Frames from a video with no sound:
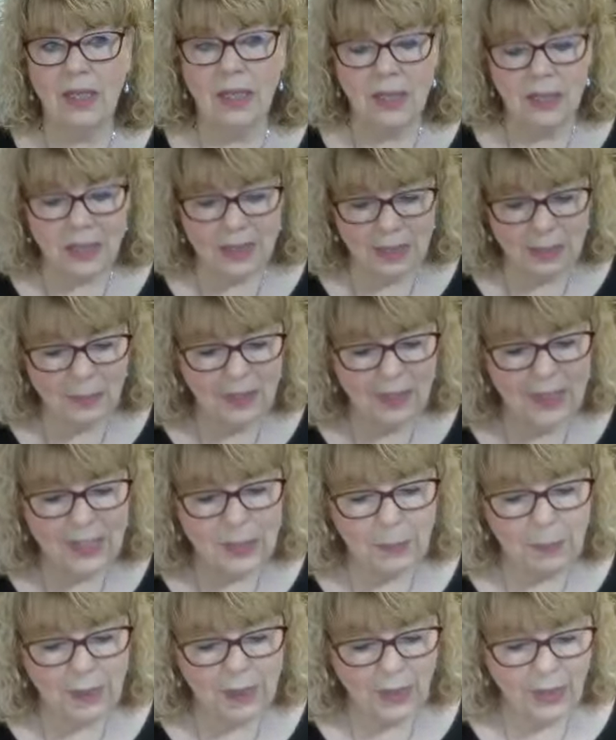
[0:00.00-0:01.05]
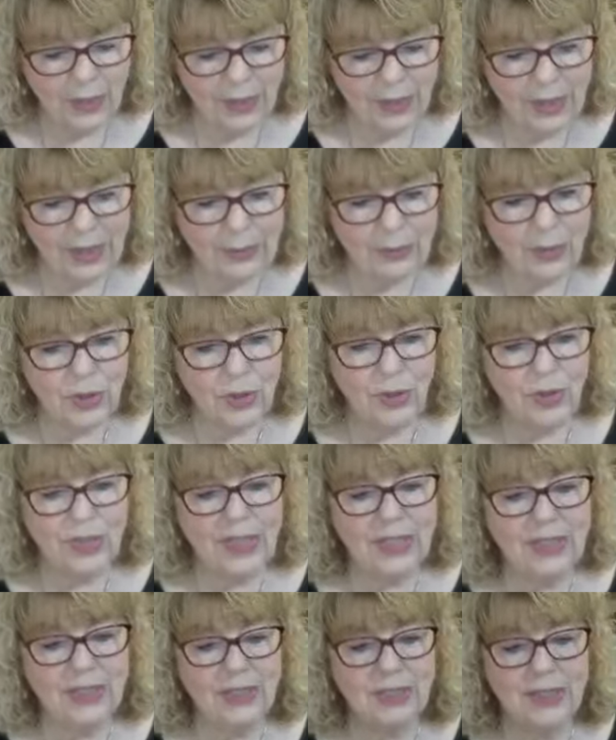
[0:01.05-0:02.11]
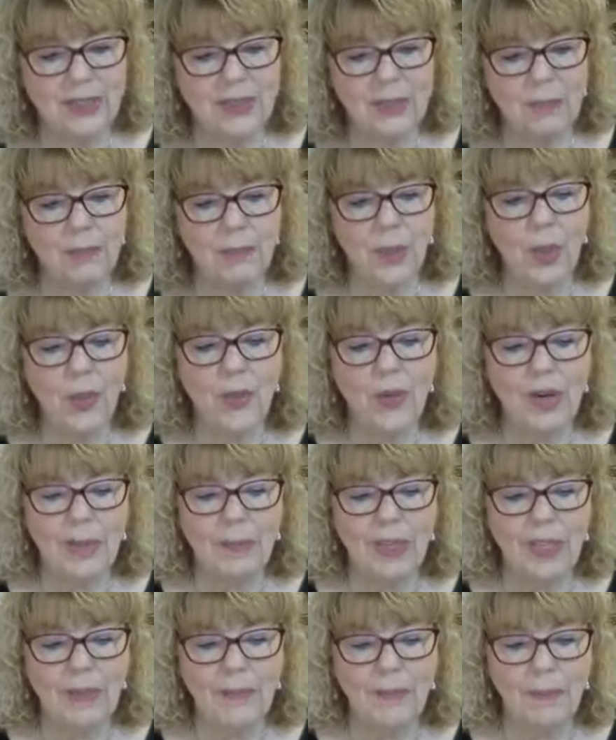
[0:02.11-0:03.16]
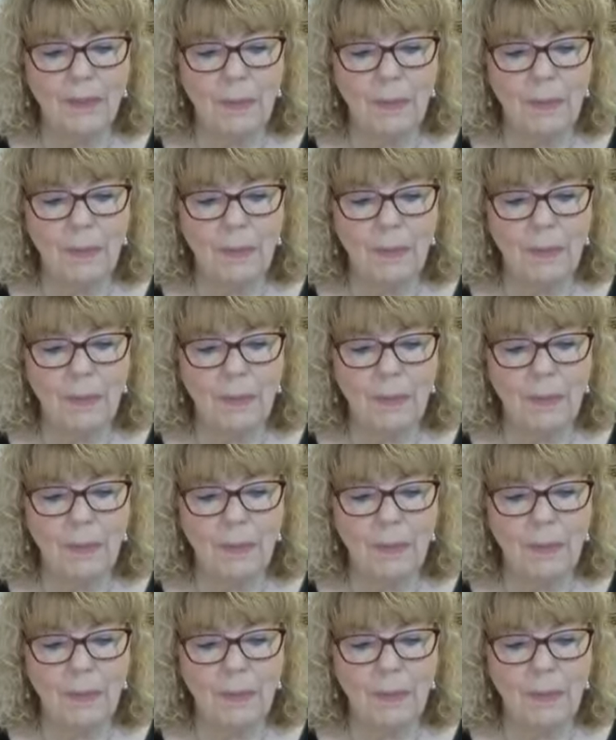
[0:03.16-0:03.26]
Some of these paradigms or these programming